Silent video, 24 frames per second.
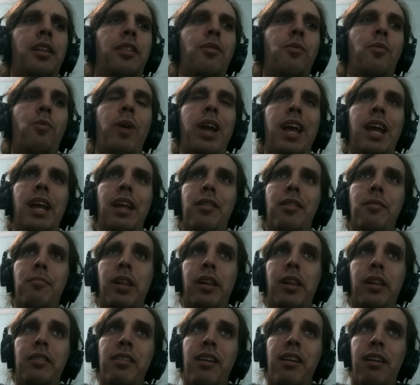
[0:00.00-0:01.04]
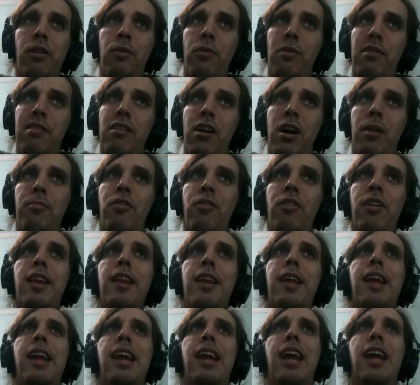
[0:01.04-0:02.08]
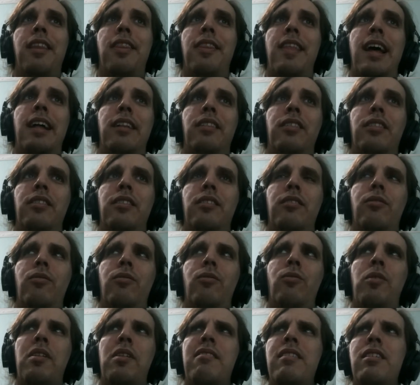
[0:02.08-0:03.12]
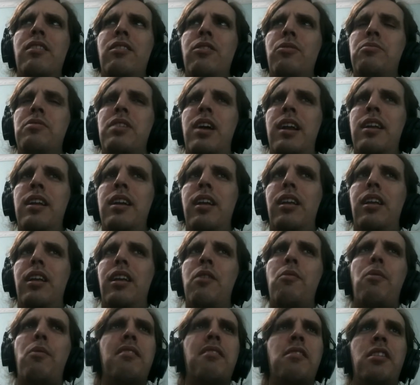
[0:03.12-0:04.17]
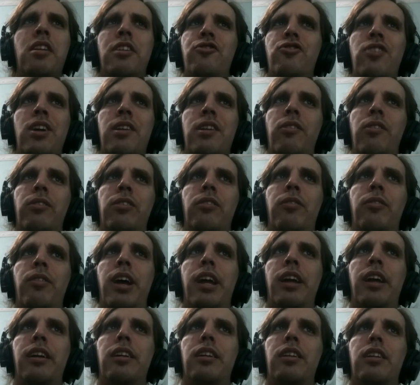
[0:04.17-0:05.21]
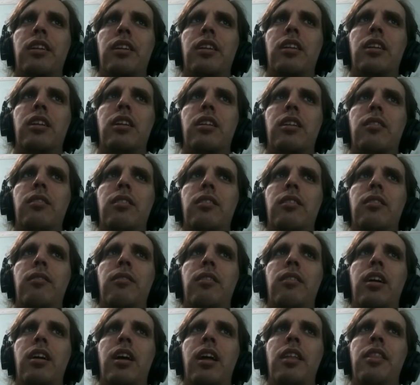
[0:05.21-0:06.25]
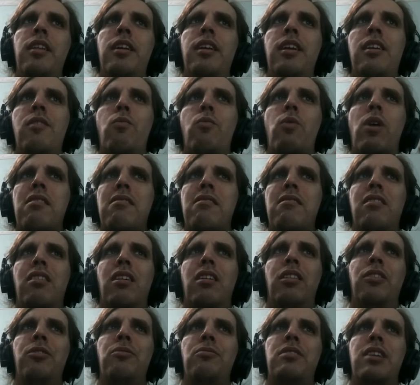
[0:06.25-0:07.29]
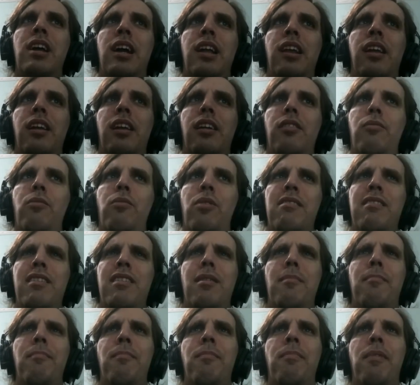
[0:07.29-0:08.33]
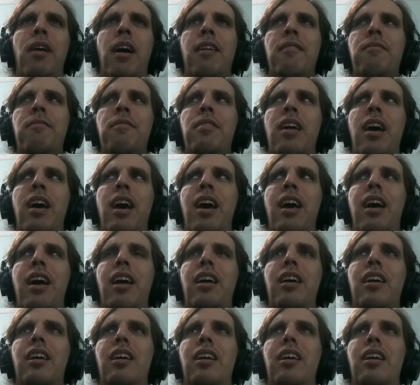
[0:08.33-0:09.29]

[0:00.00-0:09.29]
way the military was operating, and that was he a lieutenant? He wasn't a general, right? I think he wasn't a lieutenant. Was he above that?